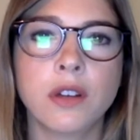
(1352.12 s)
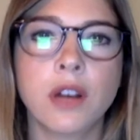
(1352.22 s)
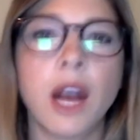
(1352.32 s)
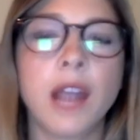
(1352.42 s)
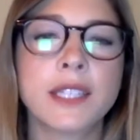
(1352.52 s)

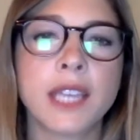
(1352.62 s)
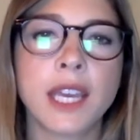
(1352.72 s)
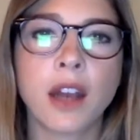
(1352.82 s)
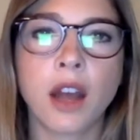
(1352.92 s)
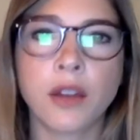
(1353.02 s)
I
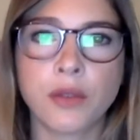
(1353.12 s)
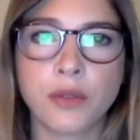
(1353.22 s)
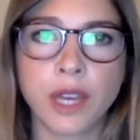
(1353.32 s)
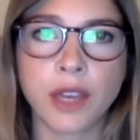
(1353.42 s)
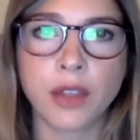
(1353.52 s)
take on
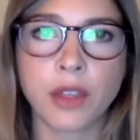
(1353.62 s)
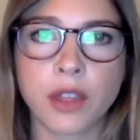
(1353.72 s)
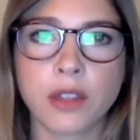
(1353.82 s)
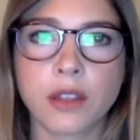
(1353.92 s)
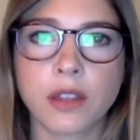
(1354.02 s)
faith
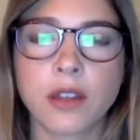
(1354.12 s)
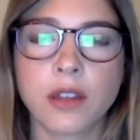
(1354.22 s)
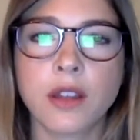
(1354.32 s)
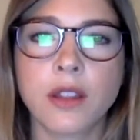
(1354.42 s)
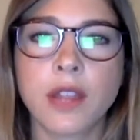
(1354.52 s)

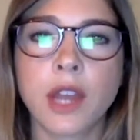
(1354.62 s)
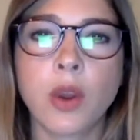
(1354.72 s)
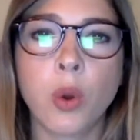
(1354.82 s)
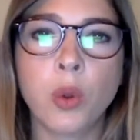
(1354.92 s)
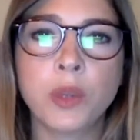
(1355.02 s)
that
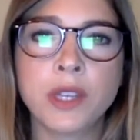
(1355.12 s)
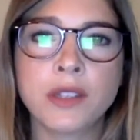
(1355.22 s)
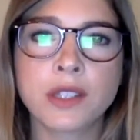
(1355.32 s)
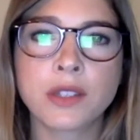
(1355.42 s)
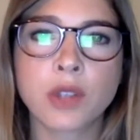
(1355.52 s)

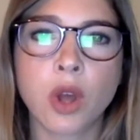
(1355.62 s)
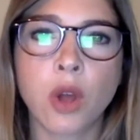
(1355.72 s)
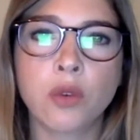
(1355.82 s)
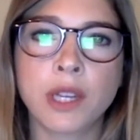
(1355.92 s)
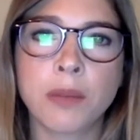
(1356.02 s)
wholeness is
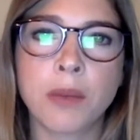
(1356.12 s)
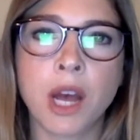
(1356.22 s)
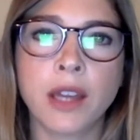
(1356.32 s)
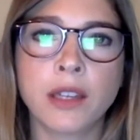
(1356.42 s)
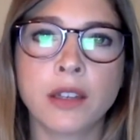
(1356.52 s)
already
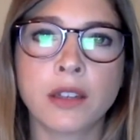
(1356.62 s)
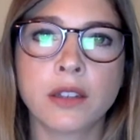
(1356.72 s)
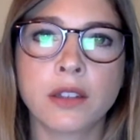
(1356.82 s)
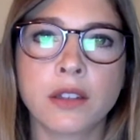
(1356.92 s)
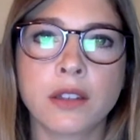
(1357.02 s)
mine,
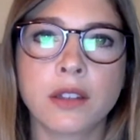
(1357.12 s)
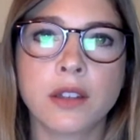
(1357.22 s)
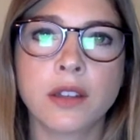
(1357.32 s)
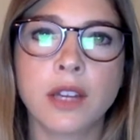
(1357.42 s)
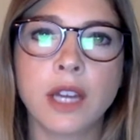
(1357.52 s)

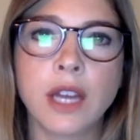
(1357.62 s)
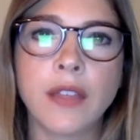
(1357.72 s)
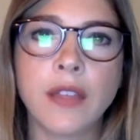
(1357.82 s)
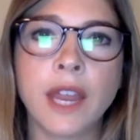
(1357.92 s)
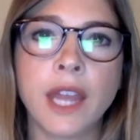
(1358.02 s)

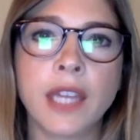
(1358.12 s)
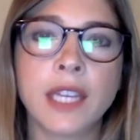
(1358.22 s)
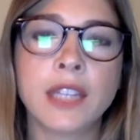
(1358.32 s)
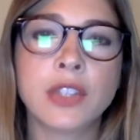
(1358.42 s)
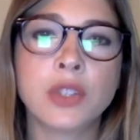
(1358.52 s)
that I
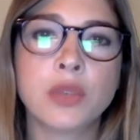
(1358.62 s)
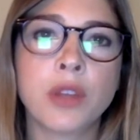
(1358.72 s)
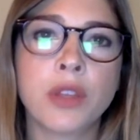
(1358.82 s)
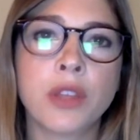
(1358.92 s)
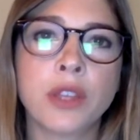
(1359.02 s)
need do
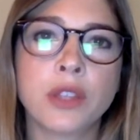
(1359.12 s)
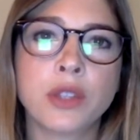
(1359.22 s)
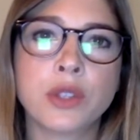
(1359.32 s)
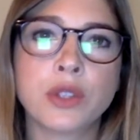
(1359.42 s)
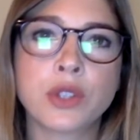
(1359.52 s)
nothing to
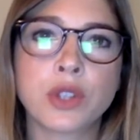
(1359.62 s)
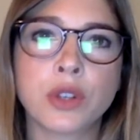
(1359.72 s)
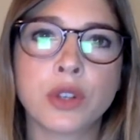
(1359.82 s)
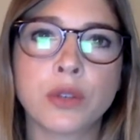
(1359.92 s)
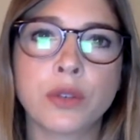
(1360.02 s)

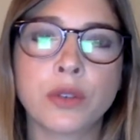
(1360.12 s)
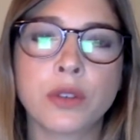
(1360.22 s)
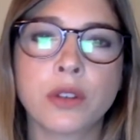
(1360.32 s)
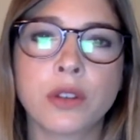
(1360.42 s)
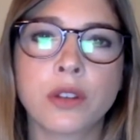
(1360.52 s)
deserve,
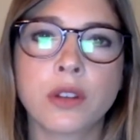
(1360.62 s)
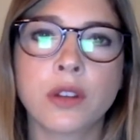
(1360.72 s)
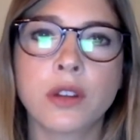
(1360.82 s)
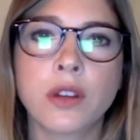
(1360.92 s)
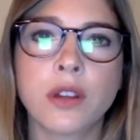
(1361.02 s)

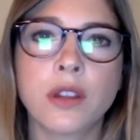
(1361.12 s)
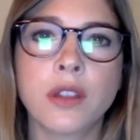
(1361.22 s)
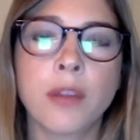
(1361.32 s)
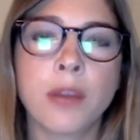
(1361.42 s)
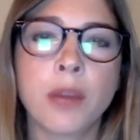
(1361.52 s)

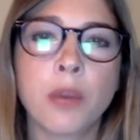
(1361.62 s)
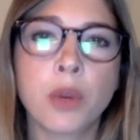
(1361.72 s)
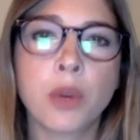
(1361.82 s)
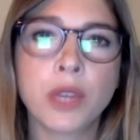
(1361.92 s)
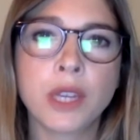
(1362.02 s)
that my
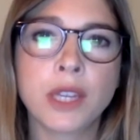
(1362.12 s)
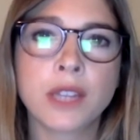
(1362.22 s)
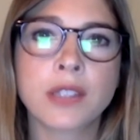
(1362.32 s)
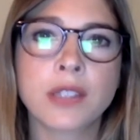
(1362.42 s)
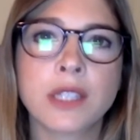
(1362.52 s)

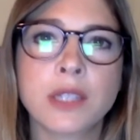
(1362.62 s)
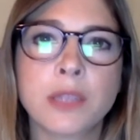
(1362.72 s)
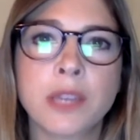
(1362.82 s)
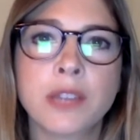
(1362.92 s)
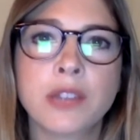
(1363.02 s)
worthiness is
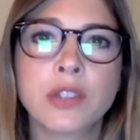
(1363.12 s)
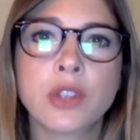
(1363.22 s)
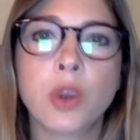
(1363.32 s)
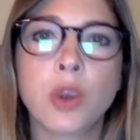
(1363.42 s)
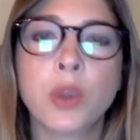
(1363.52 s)
based
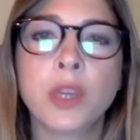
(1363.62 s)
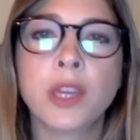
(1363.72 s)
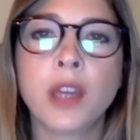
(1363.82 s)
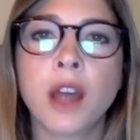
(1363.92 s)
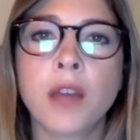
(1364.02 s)
only
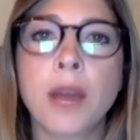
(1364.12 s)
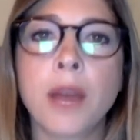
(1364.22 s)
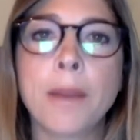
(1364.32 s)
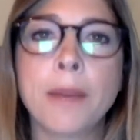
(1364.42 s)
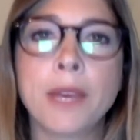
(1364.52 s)
on
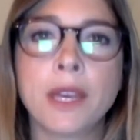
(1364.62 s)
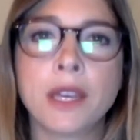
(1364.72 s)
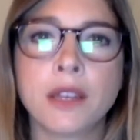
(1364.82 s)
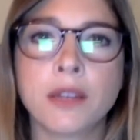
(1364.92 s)
my being.